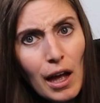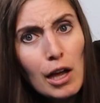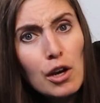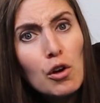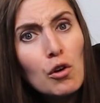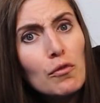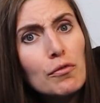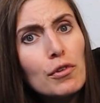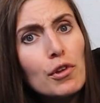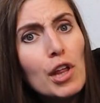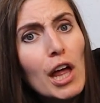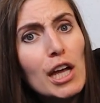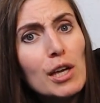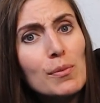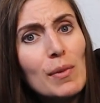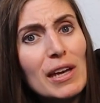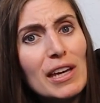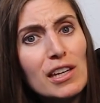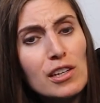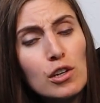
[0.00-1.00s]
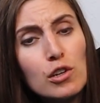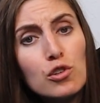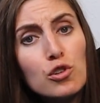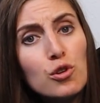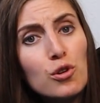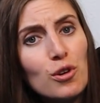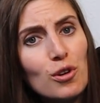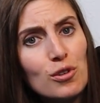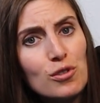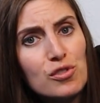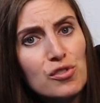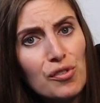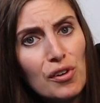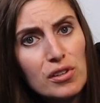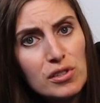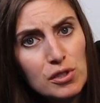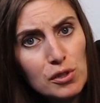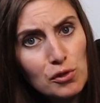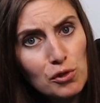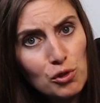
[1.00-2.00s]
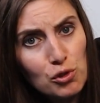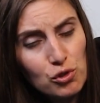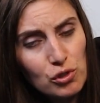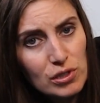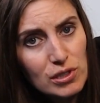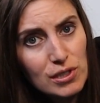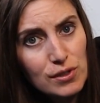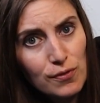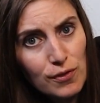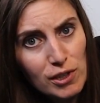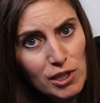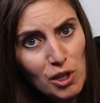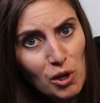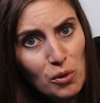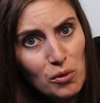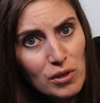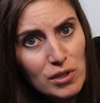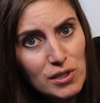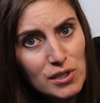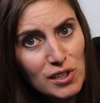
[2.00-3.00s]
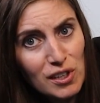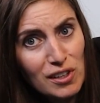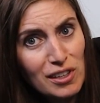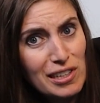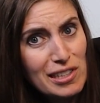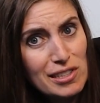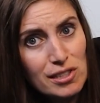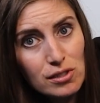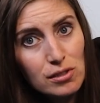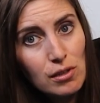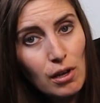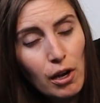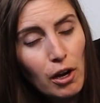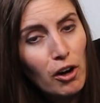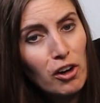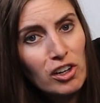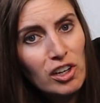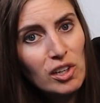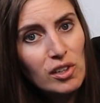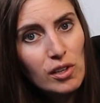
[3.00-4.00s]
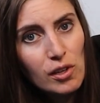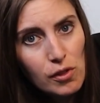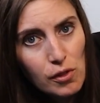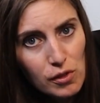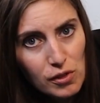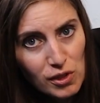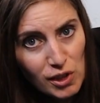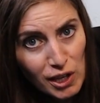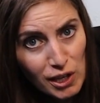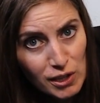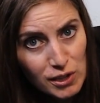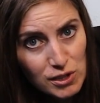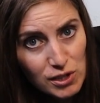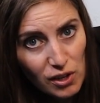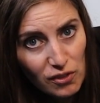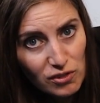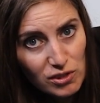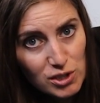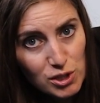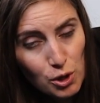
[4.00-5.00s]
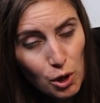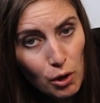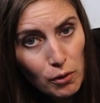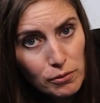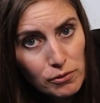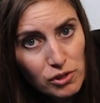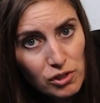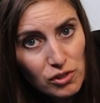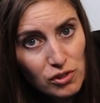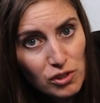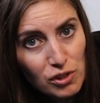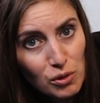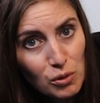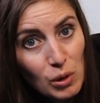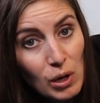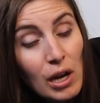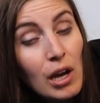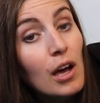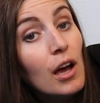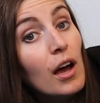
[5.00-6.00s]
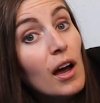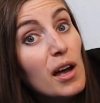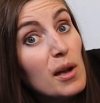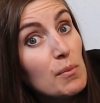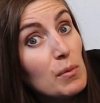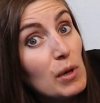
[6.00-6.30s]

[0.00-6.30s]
I don't feel like making a New Year's resolutions video this year because I already did the things I resolved to do. I